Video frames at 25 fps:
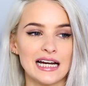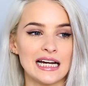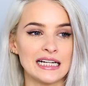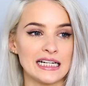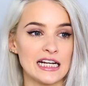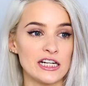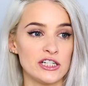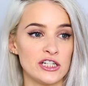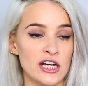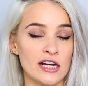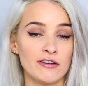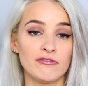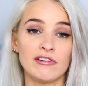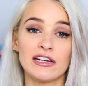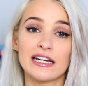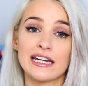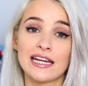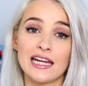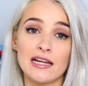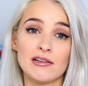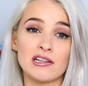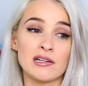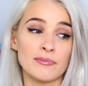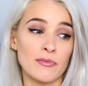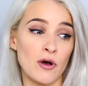And I generally
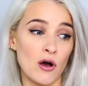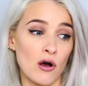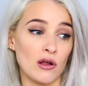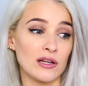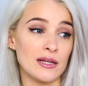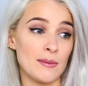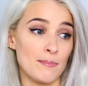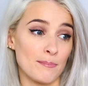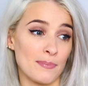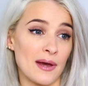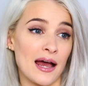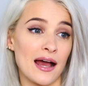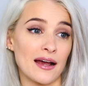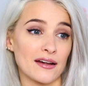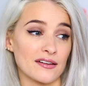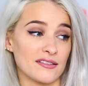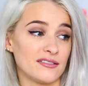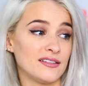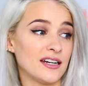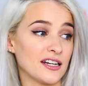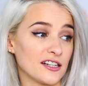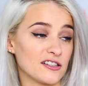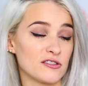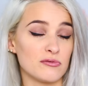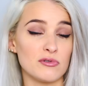keep them all in
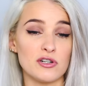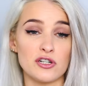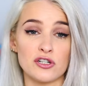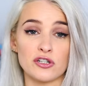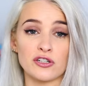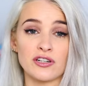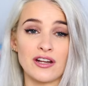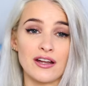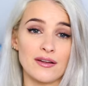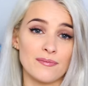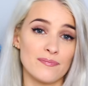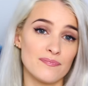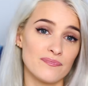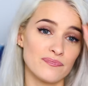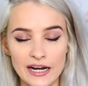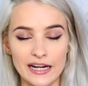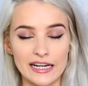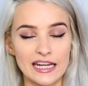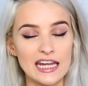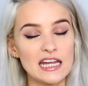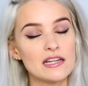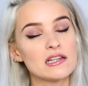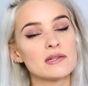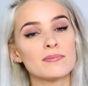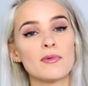bags next to each other, and
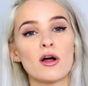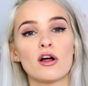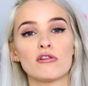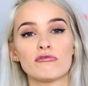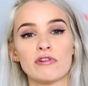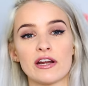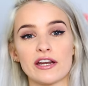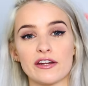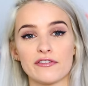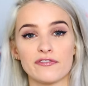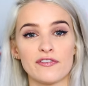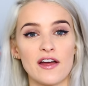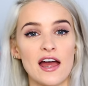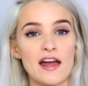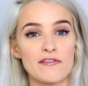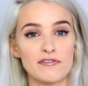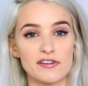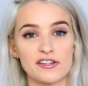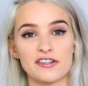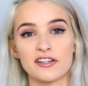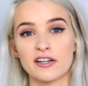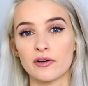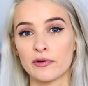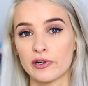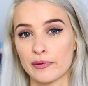I keep them all ready for
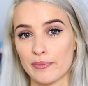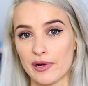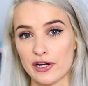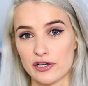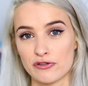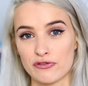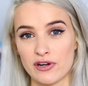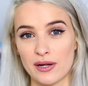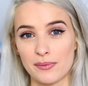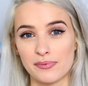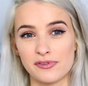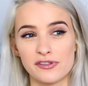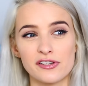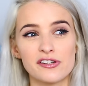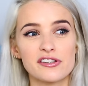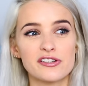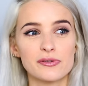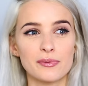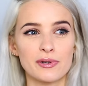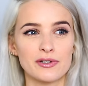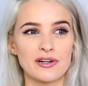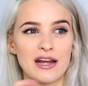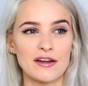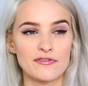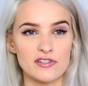every single one of my trips,
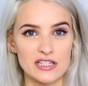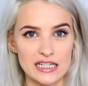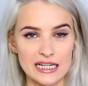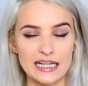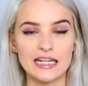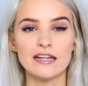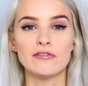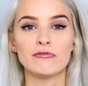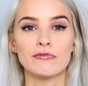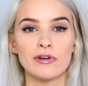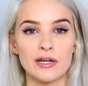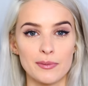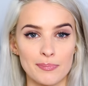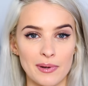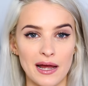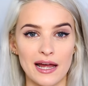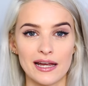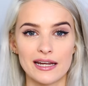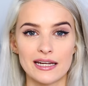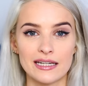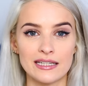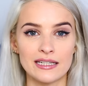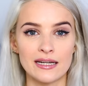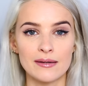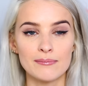just so I don't have to keep
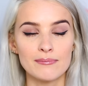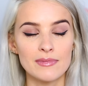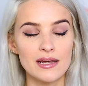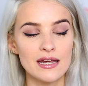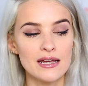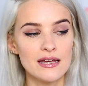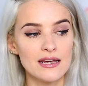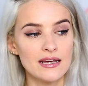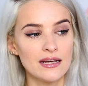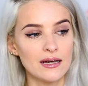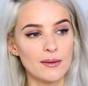repacking them.